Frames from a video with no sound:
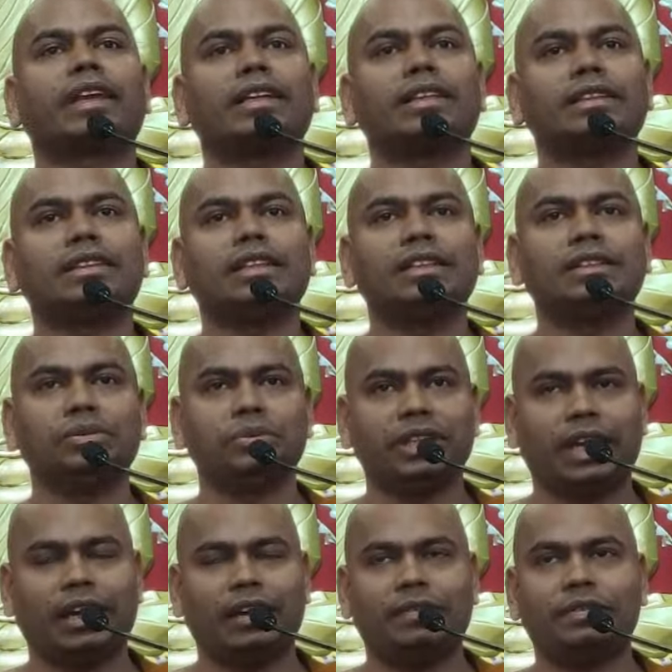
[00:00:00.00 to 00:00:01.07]
Then we
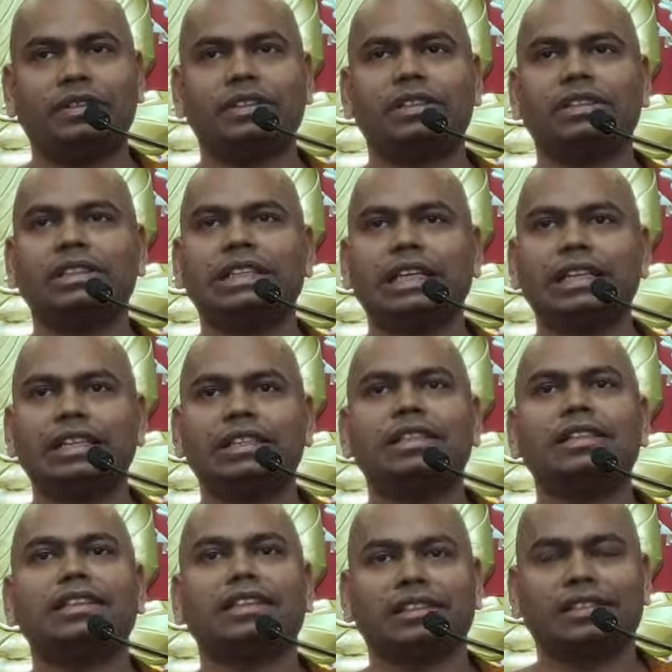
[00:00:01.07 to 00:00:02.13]
have this
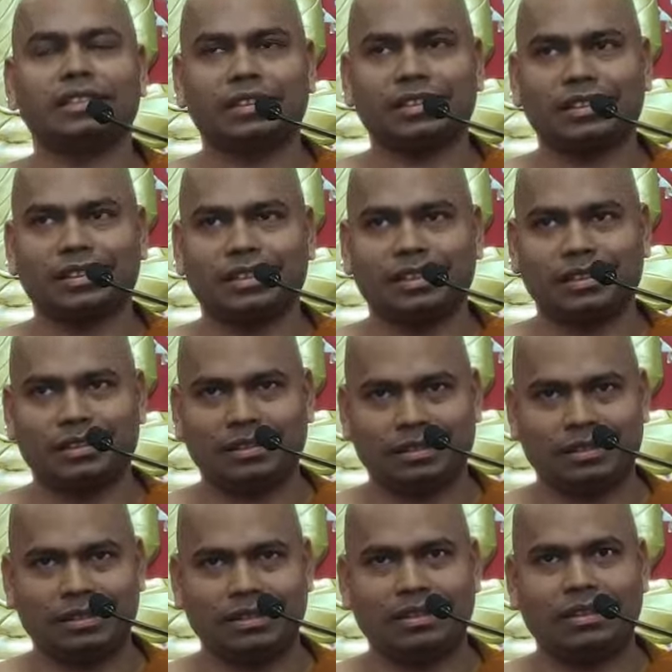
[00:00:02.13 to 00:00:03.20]
gentleness,
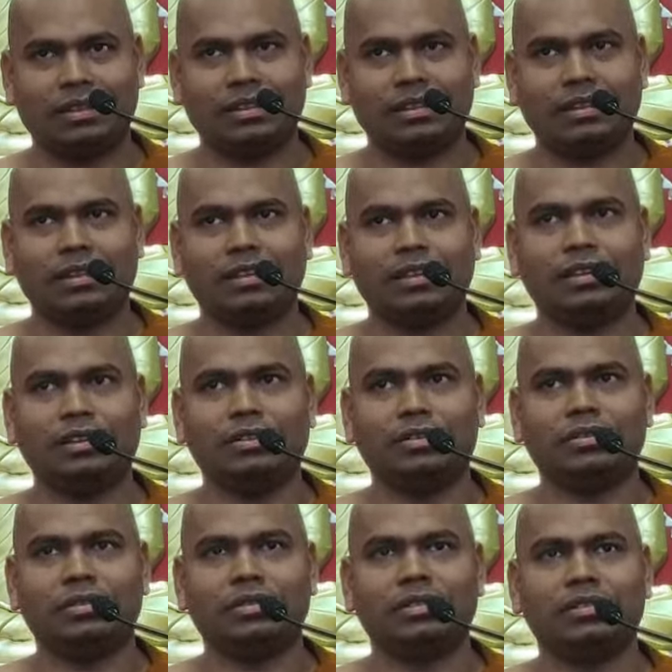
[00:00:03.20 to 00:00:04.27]
you know,
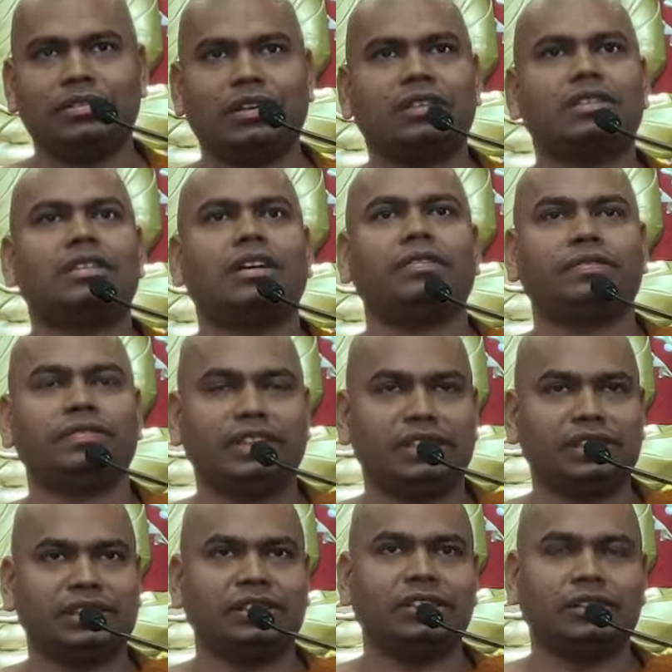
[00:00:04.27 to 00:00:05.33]
not
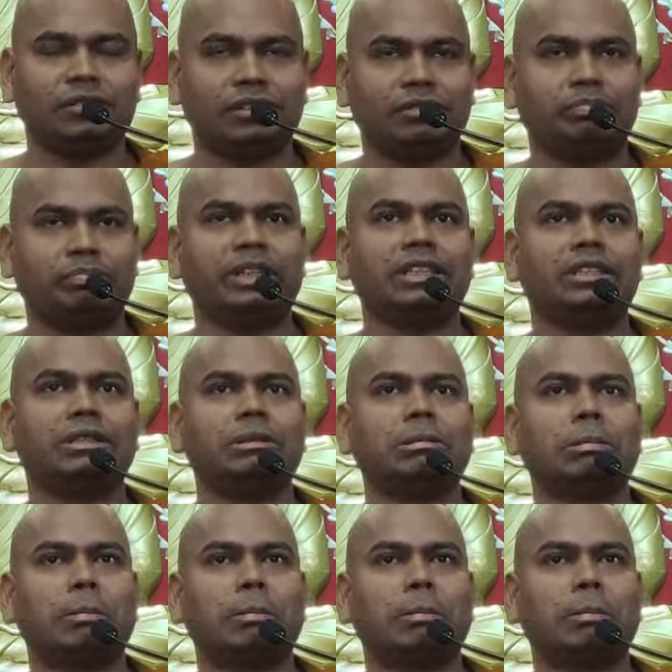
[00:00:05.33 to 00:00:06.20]
roughness in our speech.